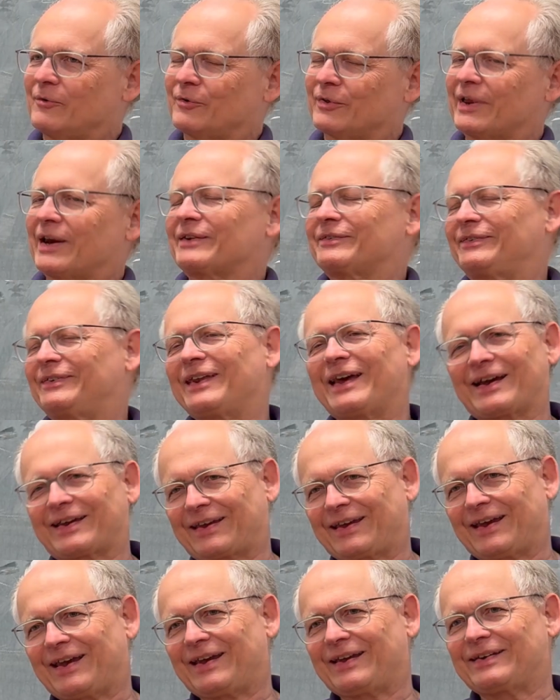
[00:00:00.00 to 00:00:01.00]
Well, the next
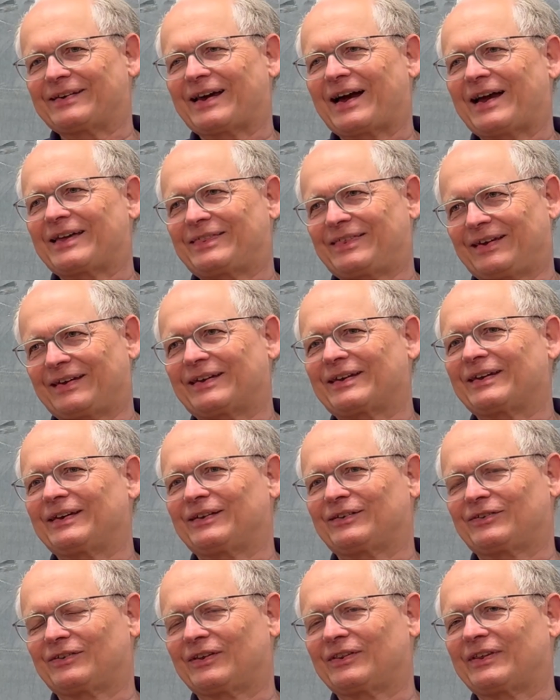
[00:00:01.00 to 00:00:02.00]
decade, I think
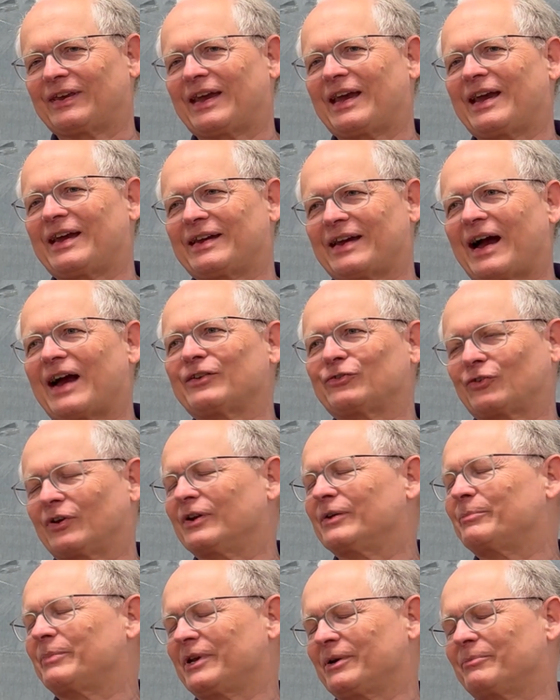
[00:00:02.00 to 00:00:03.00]
the AI is
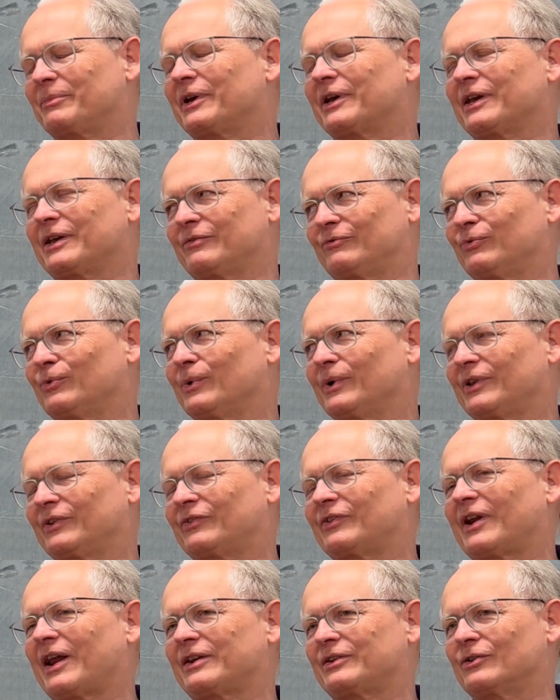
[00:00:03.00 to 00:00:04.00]
going to be a big
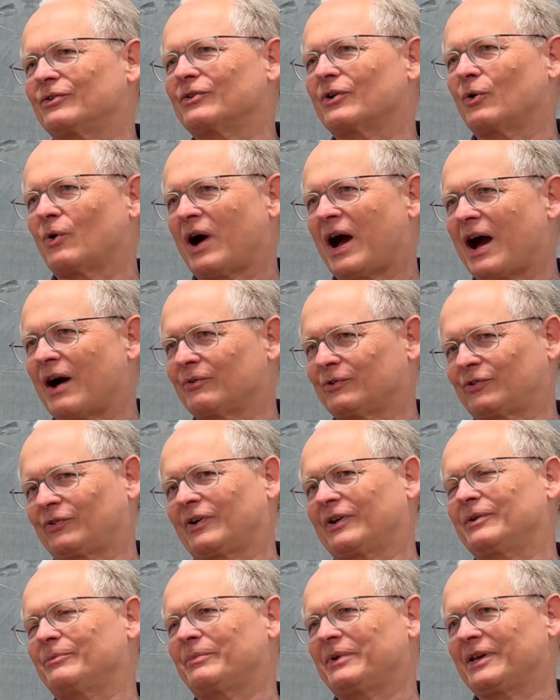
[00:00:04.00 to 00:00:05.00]
influence, and I don't know how it's
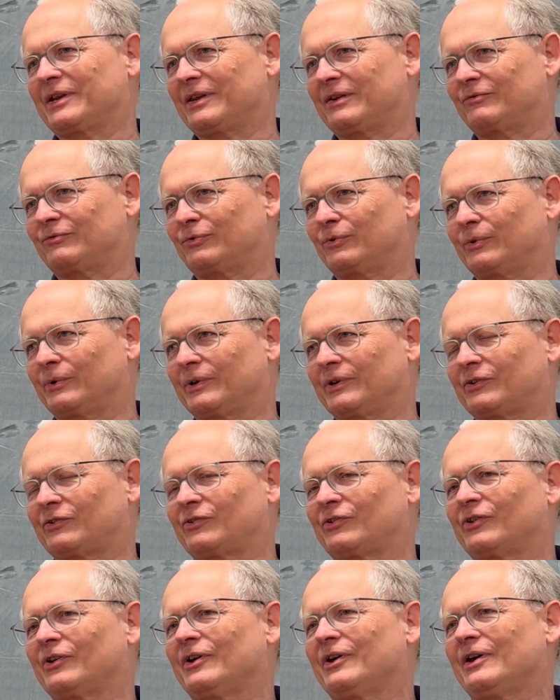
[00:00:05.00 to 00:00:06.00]
going to be an
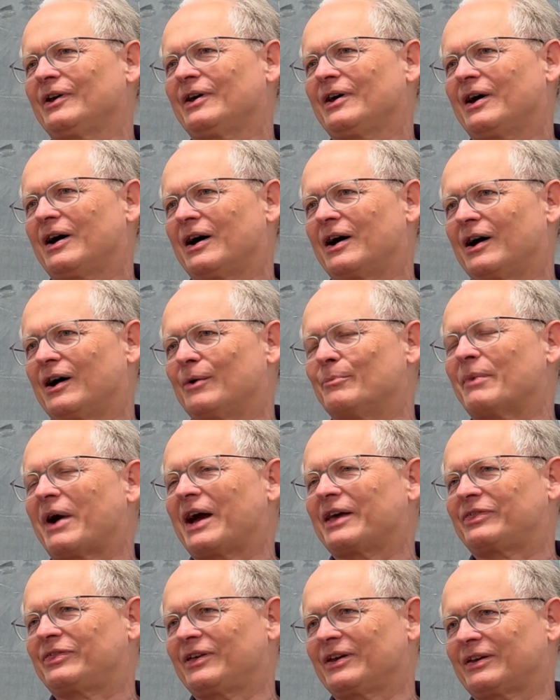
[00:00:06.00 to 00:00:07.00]
influence.
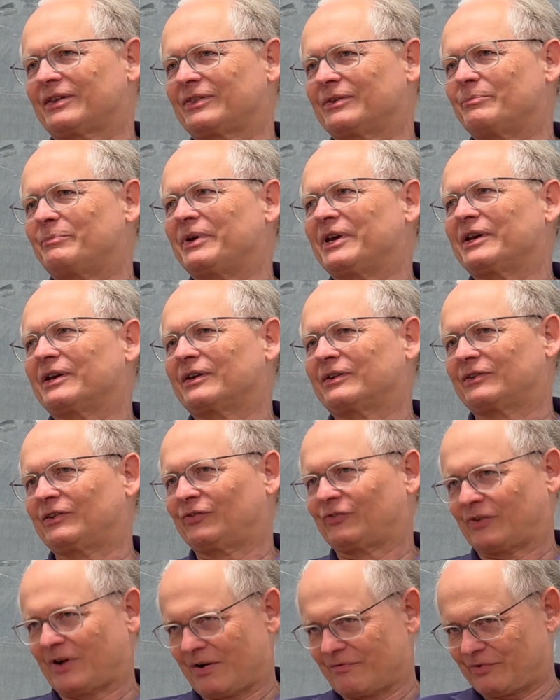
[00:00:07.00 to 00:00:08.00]
I think the big
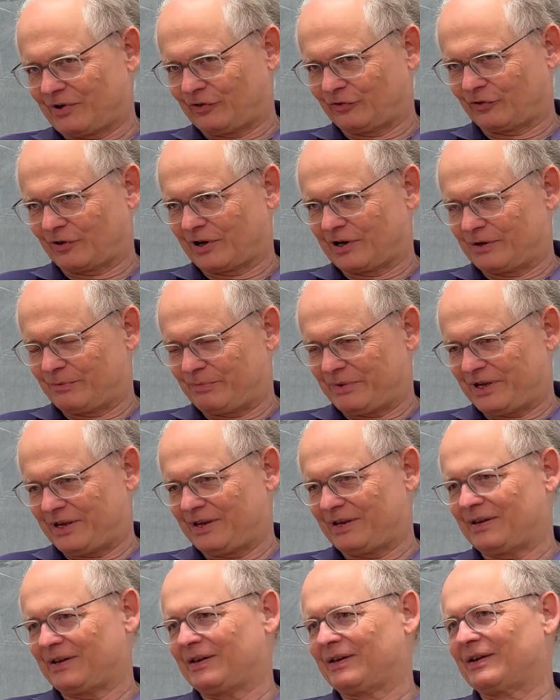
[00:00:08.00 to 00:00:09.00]
discoveries are going to
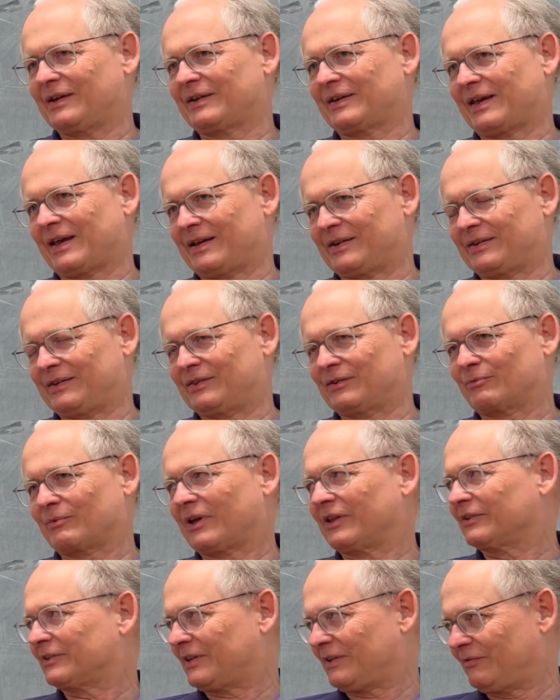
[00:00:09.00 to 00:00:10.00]
be again in the
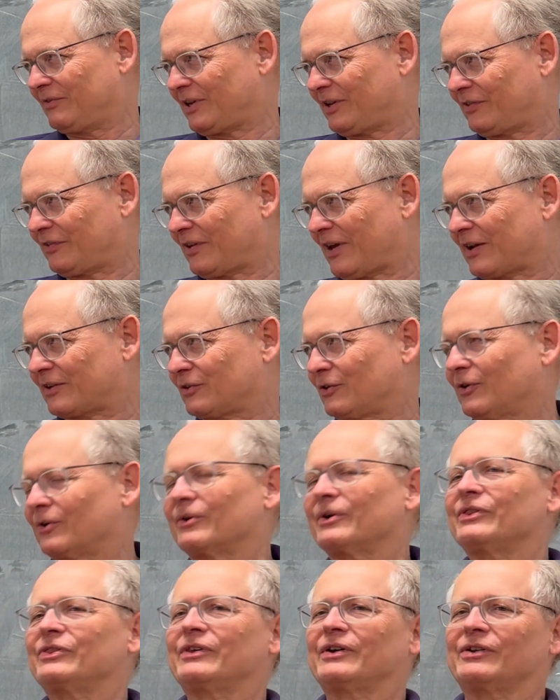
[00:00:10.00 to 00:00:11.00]
relativity
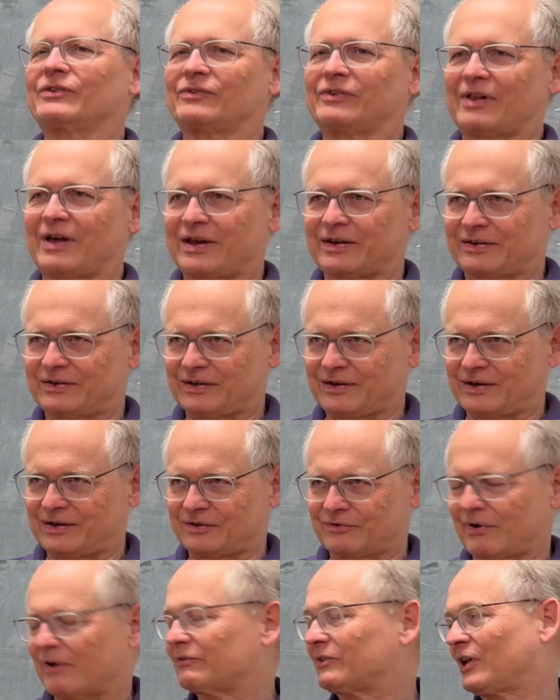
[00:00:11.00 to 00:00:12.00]
sector and things like
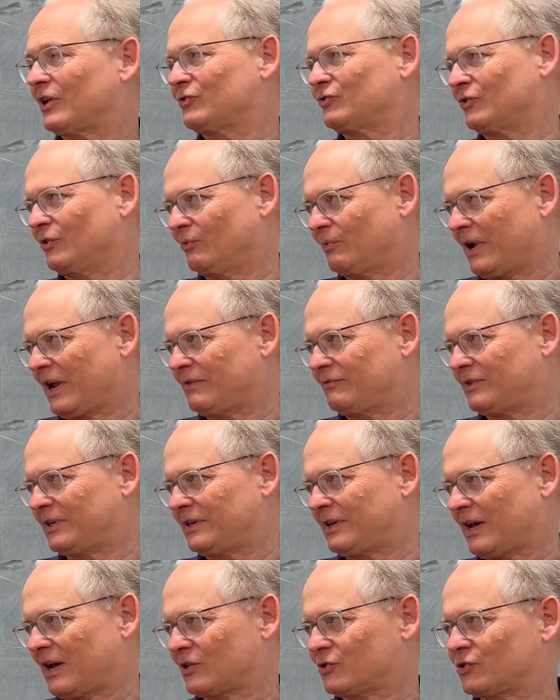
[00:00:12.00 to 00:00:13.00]
gravitational wave
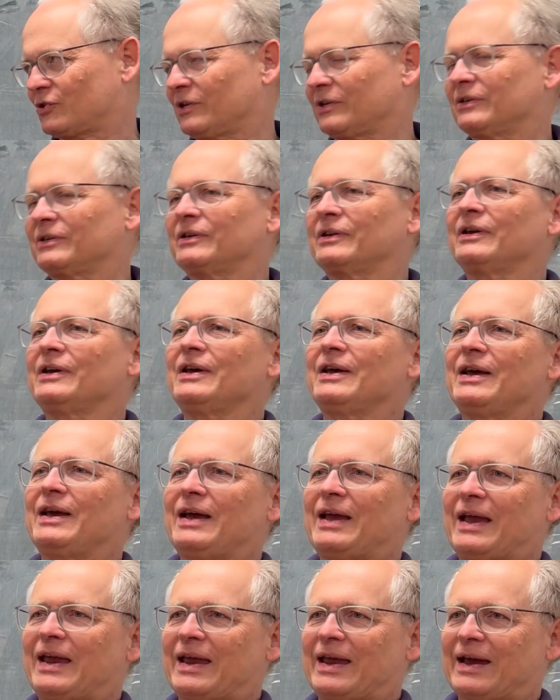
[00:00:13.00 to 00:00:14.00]
detection
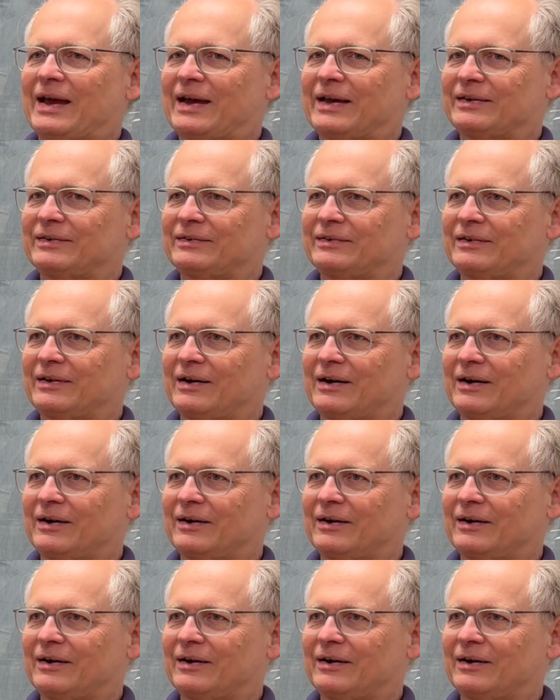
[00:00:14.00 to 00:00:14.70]
and